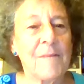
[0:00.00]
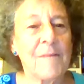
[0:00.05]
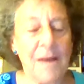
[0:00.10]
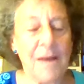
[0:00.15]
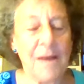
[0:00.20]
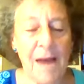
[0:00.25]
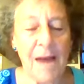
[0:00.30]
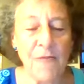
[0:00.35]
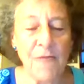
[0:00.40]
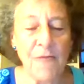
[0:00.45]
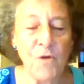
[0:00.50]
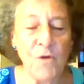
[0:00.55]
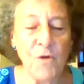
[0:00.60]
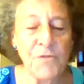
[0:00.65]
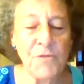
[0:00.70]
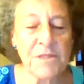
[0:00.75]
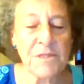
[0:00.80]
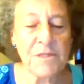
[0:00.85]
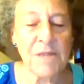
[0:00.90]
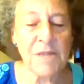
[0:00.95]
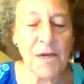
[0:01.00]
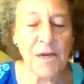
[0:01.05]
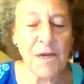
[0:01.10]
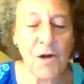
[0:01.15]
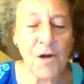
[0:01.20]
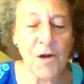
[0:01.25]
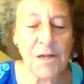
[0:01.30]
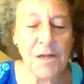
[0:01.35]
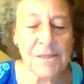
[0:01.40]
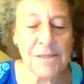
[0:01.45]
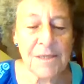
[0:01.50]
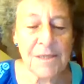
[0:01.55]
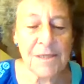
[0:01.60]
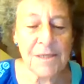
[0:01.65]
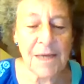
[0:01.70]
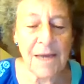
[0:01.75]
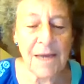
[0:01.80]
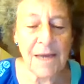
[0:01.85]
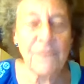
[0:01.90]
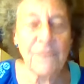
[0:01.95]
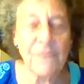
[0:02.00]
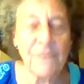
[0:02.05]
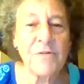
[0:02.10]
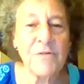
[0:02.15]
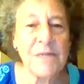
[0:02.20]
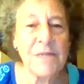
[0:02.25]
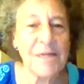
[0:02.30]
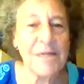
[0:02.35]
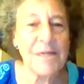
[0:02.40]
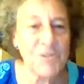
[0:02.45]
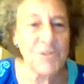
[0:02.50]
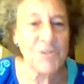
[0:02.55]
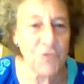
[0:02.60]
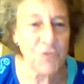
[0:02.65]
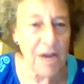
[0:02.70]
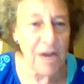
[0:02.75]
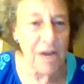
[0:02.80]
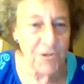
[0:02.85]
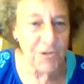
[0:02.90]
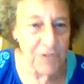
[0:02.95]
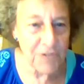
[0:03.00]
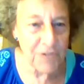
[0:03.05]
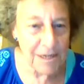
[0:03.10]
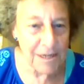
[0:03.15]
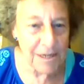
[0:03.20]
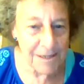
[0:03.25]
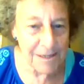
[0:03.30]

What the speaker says: I wrote this and I called it, every day is trash day.